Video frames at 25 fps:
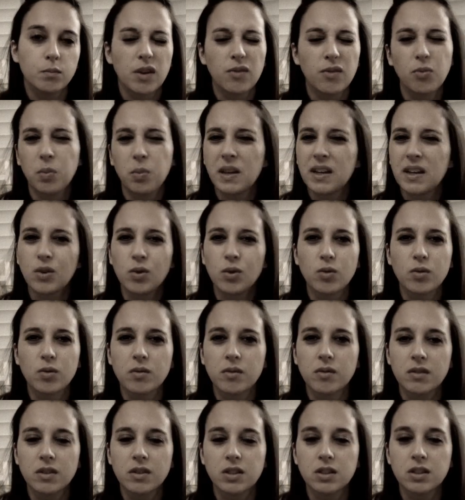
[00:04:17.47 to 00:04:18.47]
preferably call
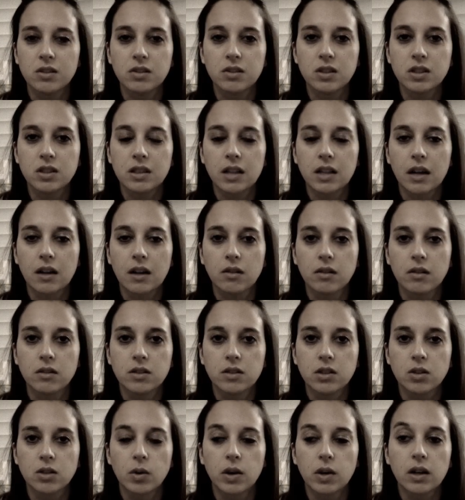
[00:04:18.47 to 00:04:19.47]
them because you just get an
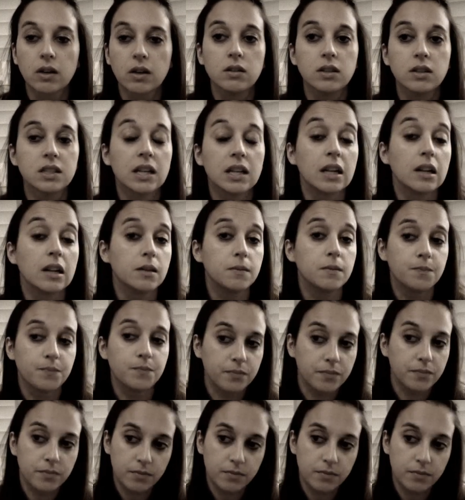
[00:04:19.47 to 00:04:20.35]
answer quicker, and say, look,